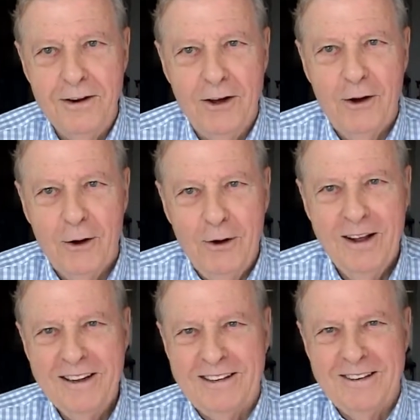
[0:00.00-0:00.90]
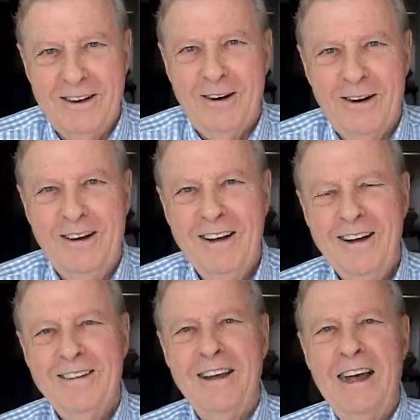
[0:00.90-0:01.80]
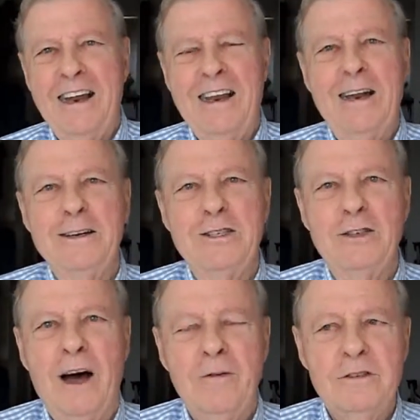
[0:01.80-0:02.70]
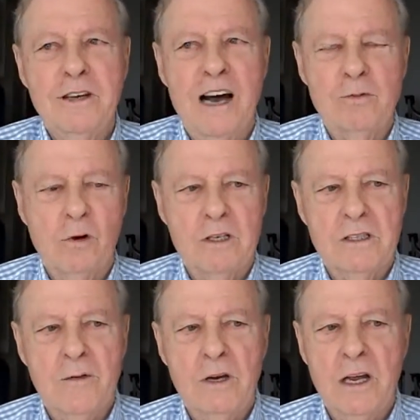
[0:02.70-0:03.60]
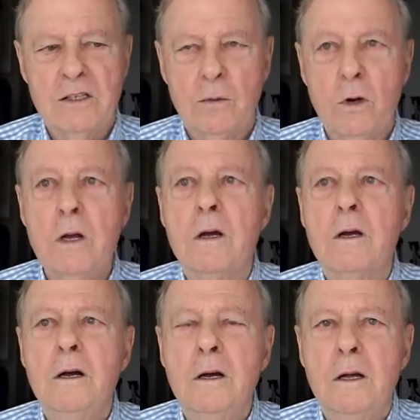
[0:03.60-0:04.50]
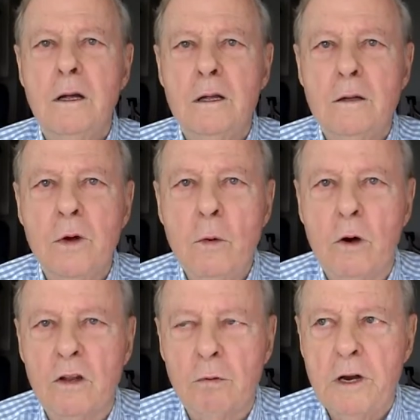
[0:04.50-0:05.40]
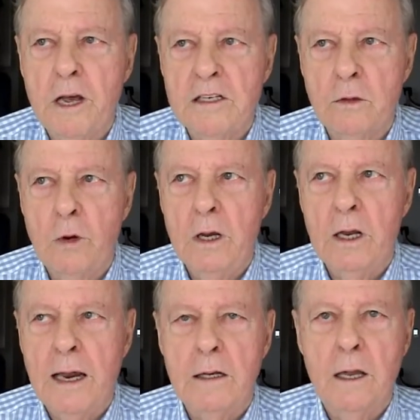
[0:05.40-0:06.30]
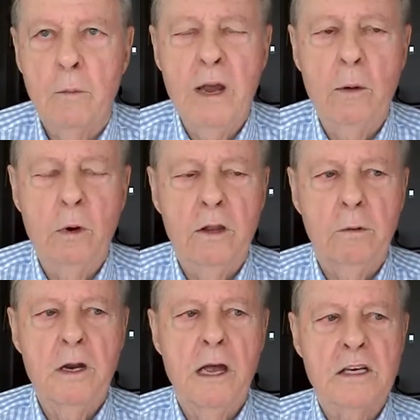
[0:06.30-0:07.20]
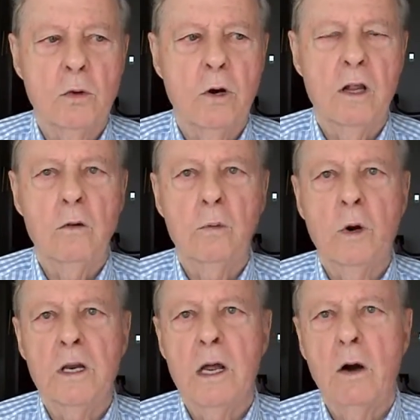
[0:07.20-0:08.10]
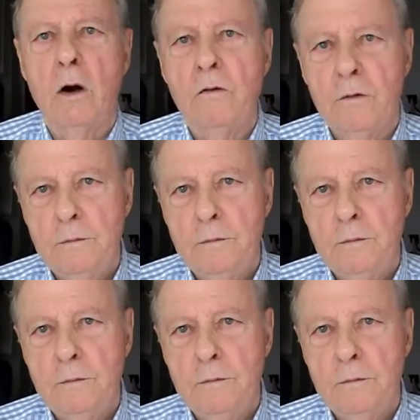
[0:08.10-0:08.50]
you know, so they had an endless job. These guys worked seven days a week. We worked three days a week and had a day. We had we three days on and, and one day off.